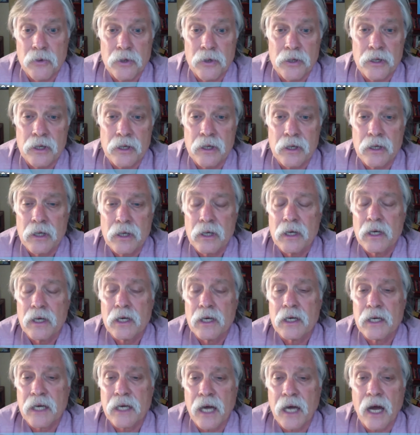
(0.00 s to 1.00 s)
the
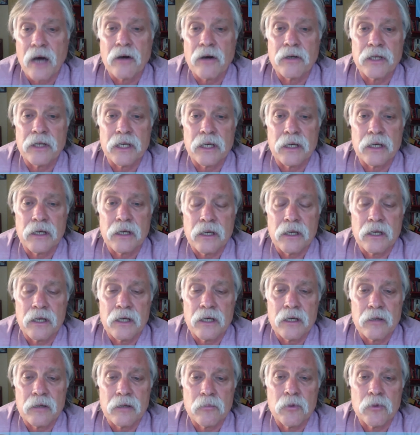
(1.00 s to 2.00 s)
county
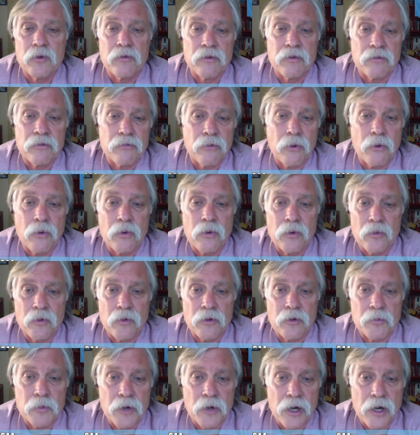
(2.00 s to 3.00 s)
in moving forward
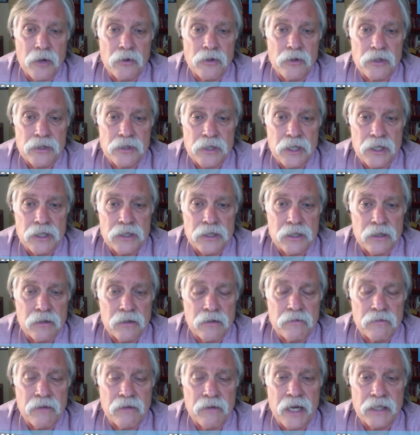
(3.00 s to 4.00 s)
with prioritization
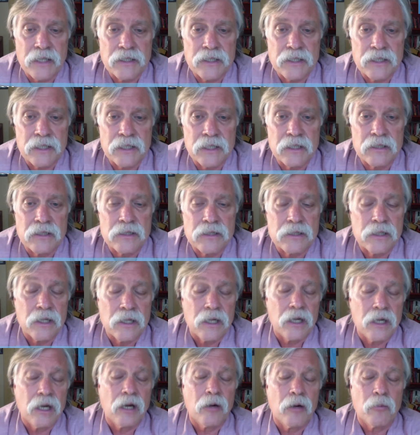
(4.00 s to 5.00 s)
of the vaccines
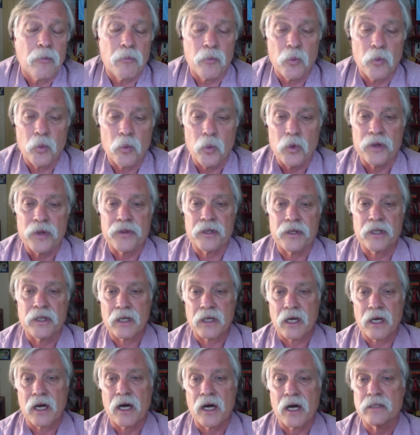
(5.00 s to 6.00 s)
within
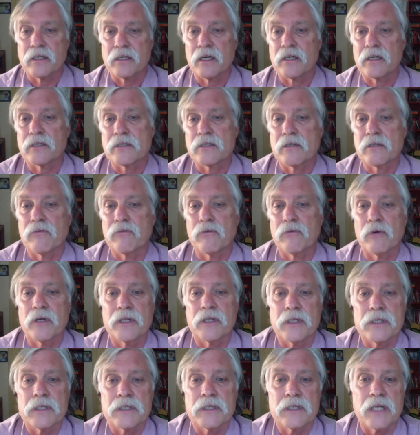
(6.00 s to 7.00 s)
the context of
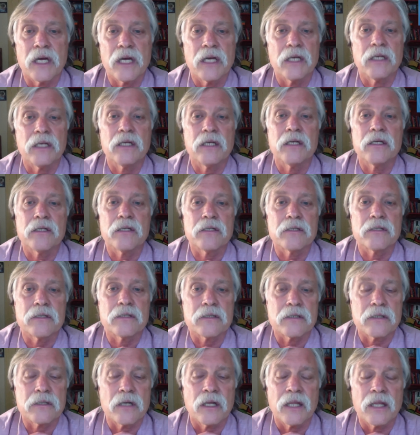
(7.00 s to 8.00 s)
what the state
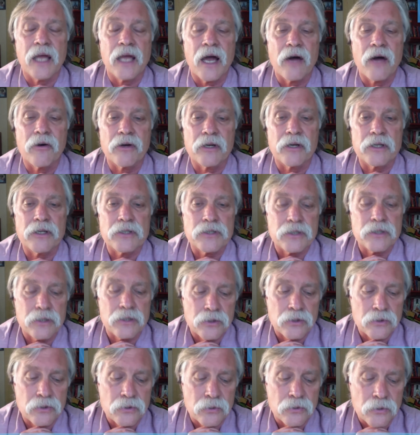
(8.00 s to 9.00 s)
is allowing us to
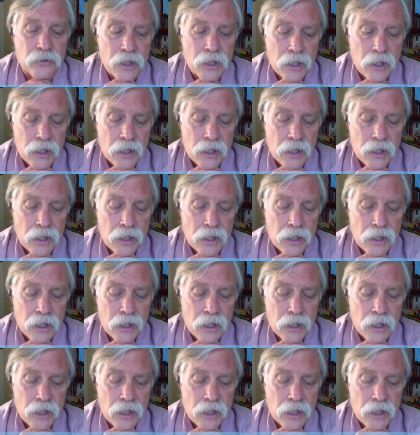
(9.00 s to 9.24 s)
do.